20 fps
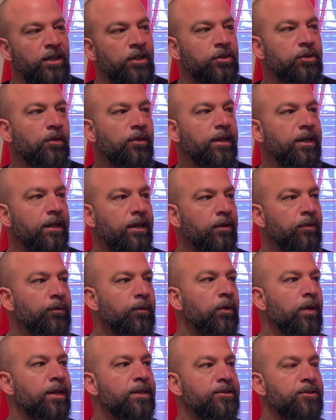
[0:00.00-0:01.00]
So the
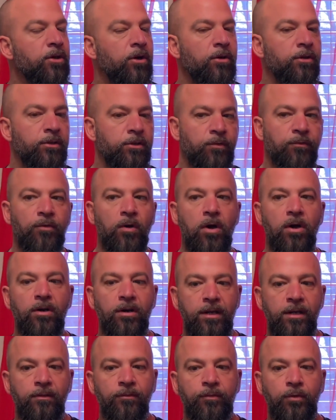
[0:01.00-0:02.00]
infrared sauna is far
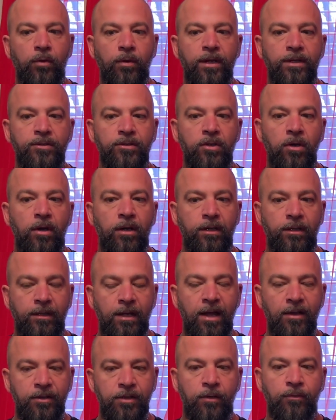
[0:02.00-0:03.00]
infrared sauna, a
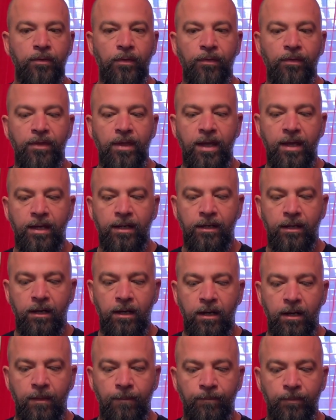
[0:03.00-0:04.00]
lot different than
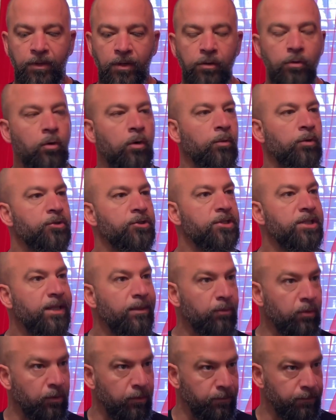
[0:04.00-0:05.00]
the normal
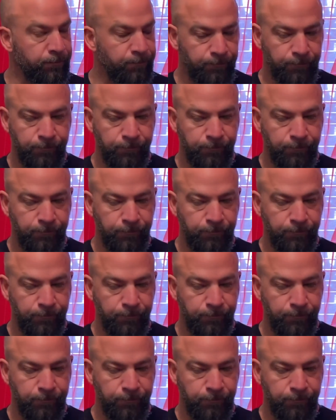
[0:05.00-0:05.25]
steam room